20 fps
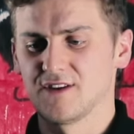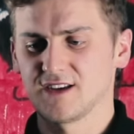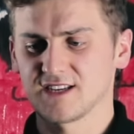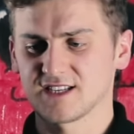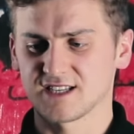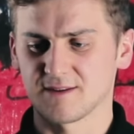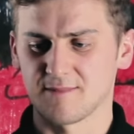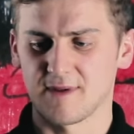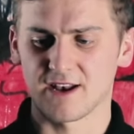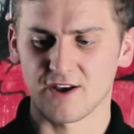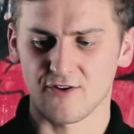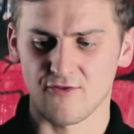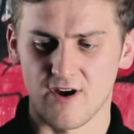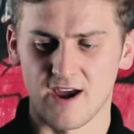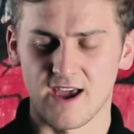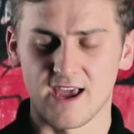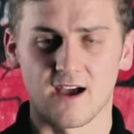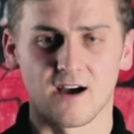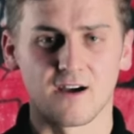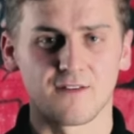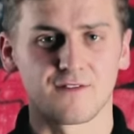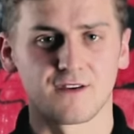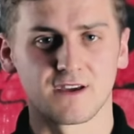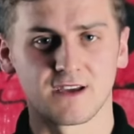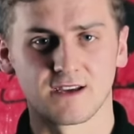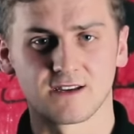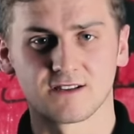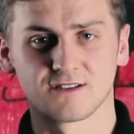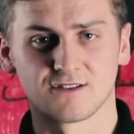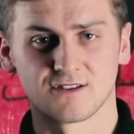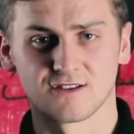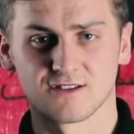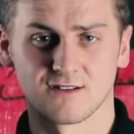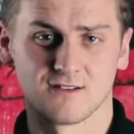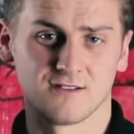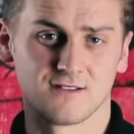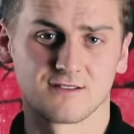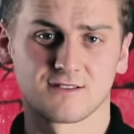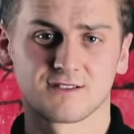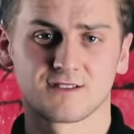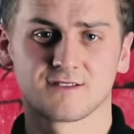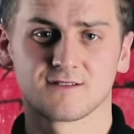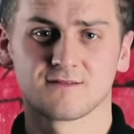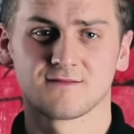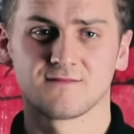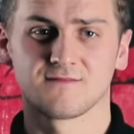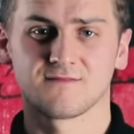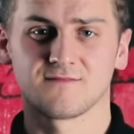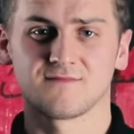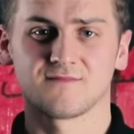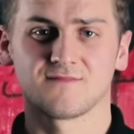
This cement grey, I think, just looks